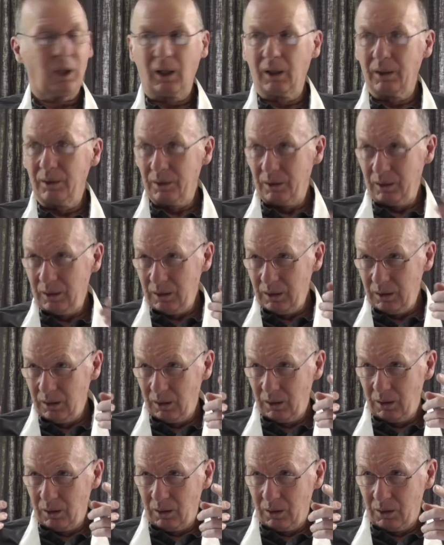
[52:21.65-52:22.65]
and
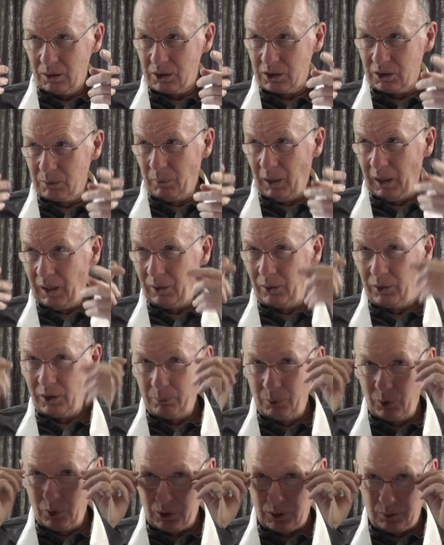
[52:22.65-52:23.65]
the smile on
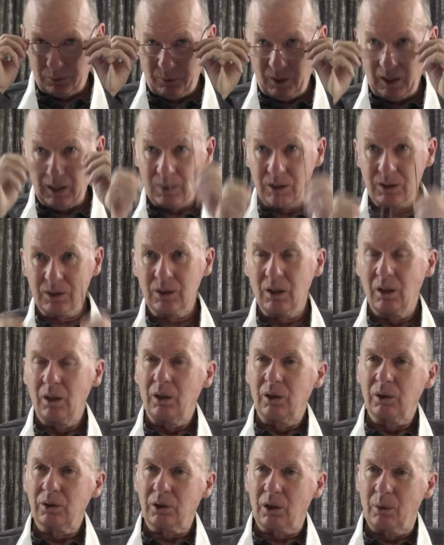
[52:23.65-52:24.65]
the Buddha's face
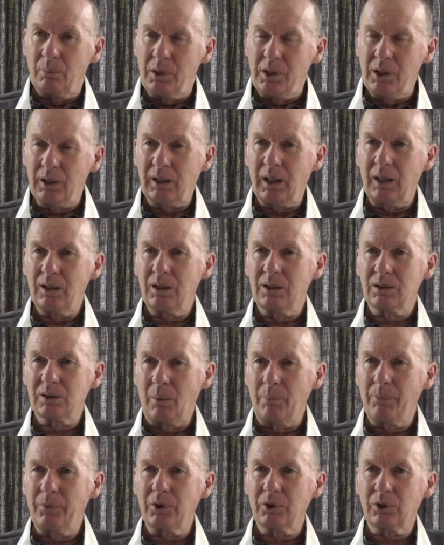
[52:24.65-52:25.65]
communicated
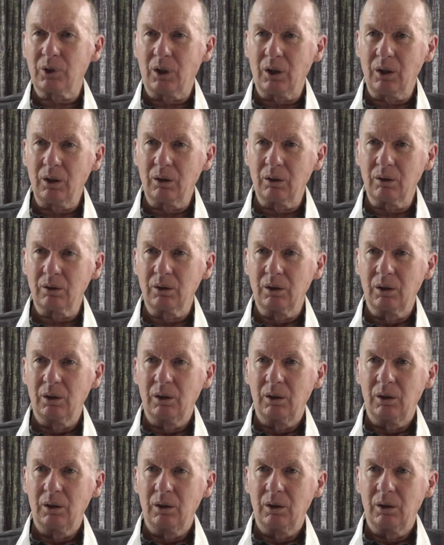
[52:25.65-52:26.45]
something to her